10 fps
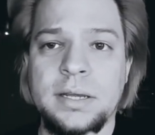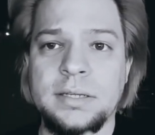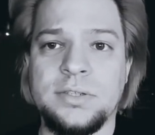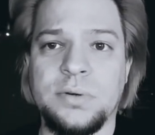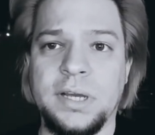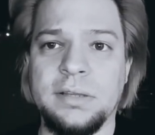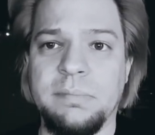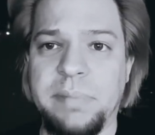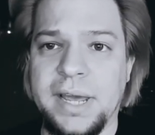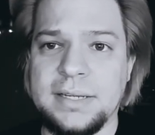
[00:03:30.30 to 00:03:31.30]
is trying their
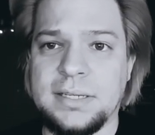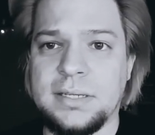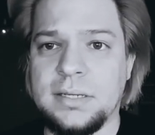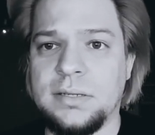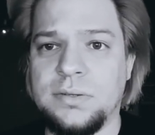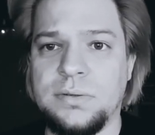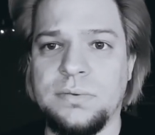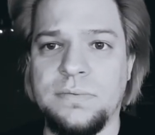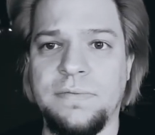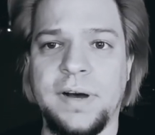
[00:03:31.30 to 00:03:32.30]
best
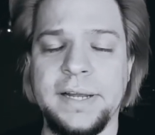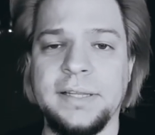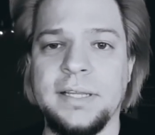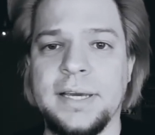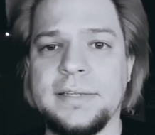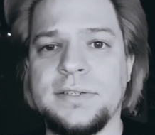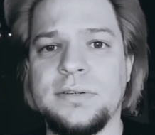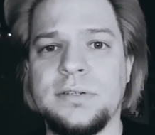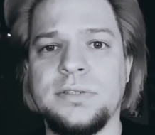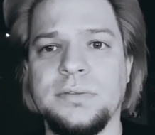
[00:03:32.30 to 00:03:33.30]
to find the
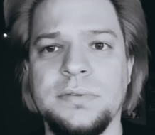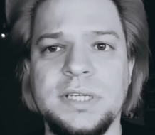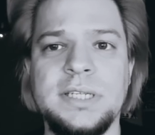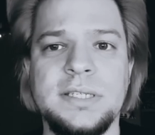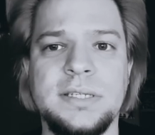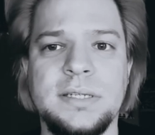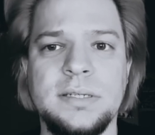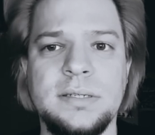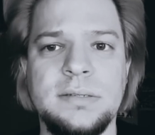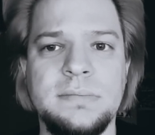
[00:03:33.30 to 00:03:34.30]
answer to these
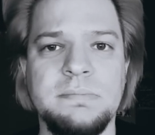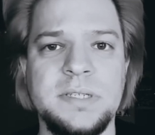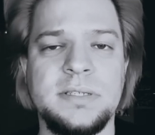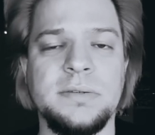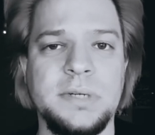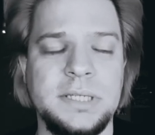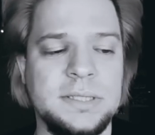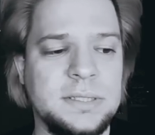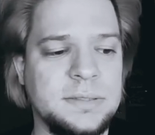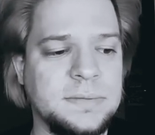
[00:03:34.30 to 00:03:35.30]

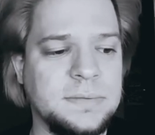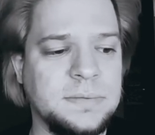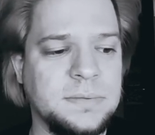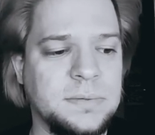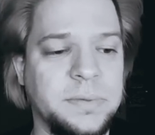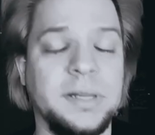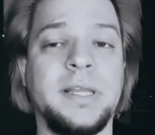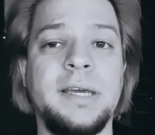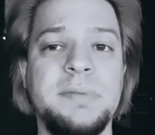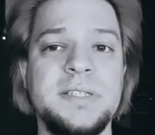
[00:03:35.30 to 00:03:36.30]
mysteries. Will
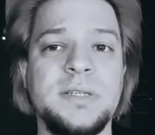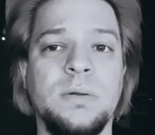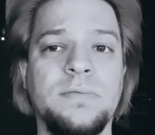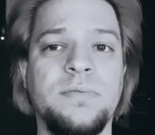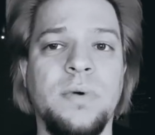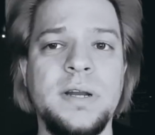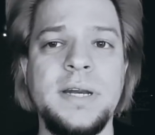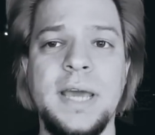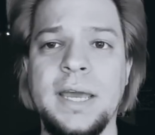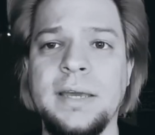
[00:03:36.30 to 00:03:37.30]
they be solved one
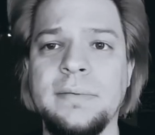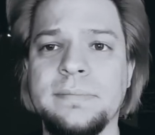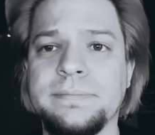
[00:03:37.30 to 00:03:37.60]
day?